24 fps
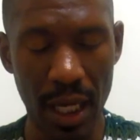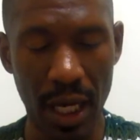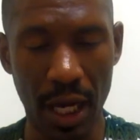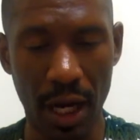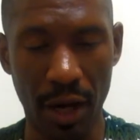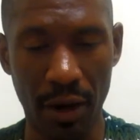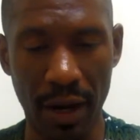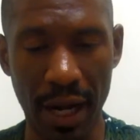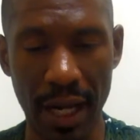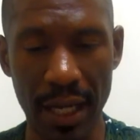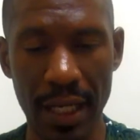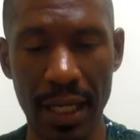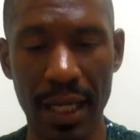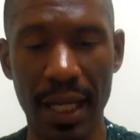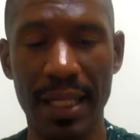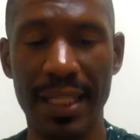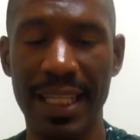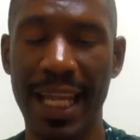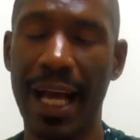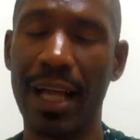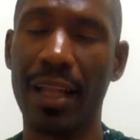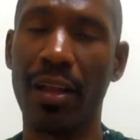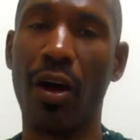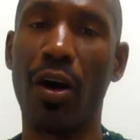All right?
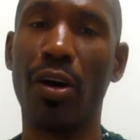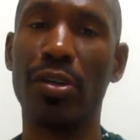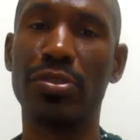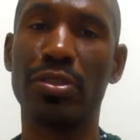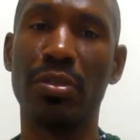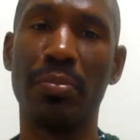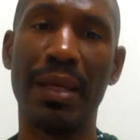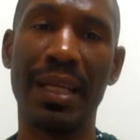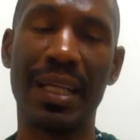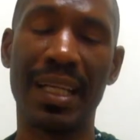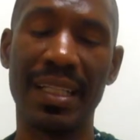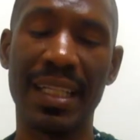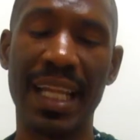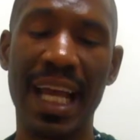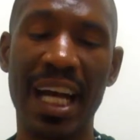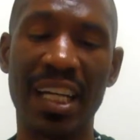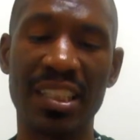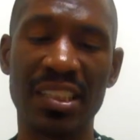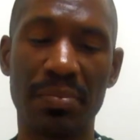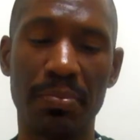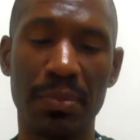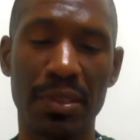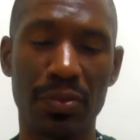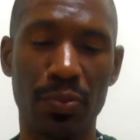And I'll also make
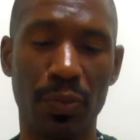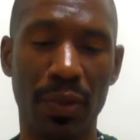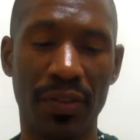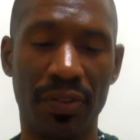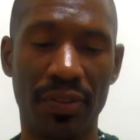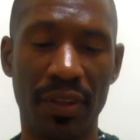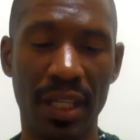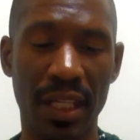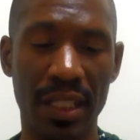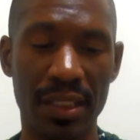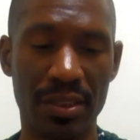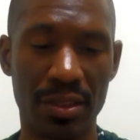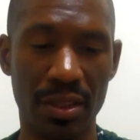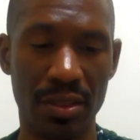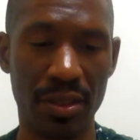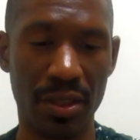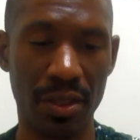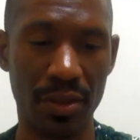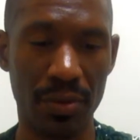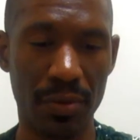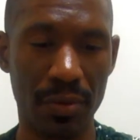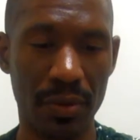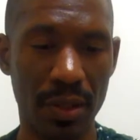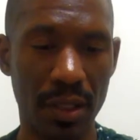announcements when things are
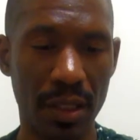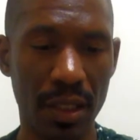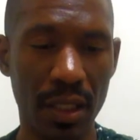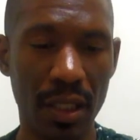due.